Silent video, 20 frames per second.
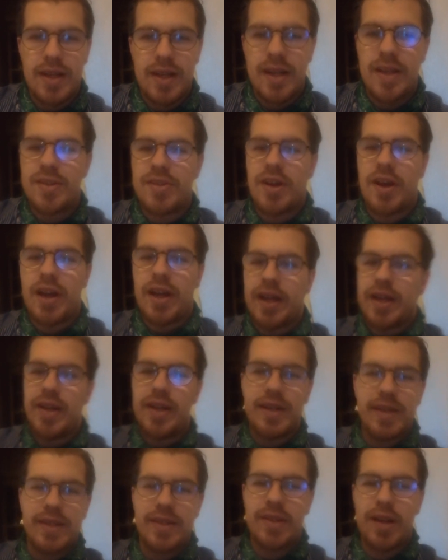It is I,
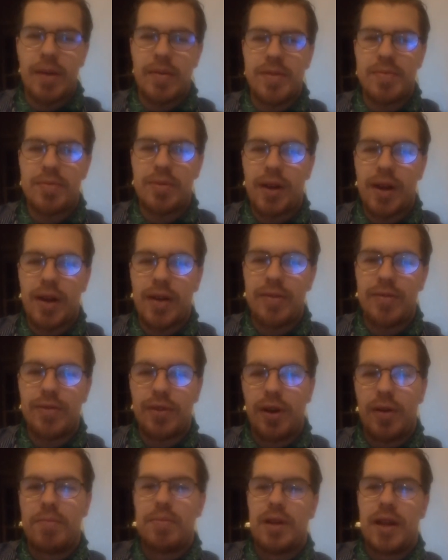Thomas Pryor
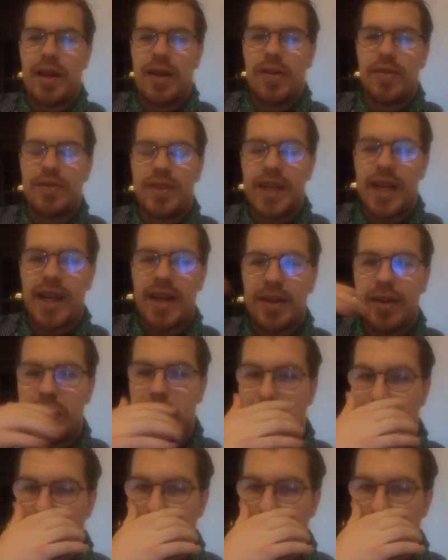from Planet of the Gale,